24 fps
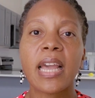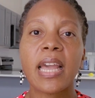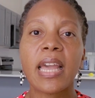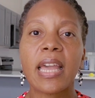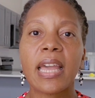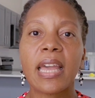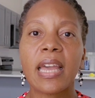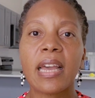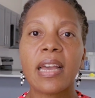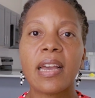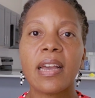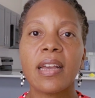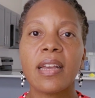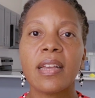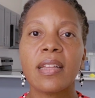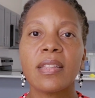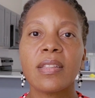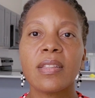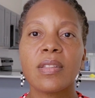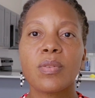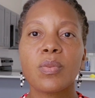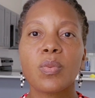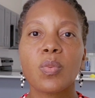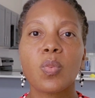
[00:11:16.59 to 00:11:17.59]

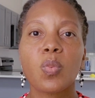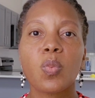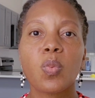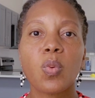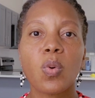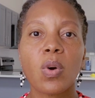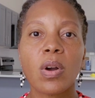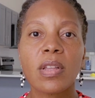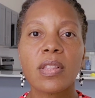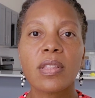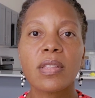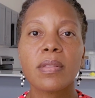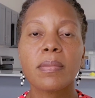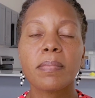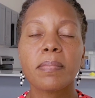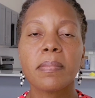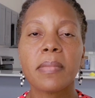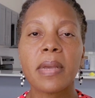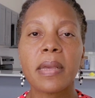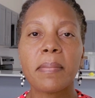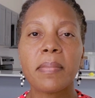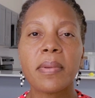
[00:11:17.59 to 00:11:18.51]
and what may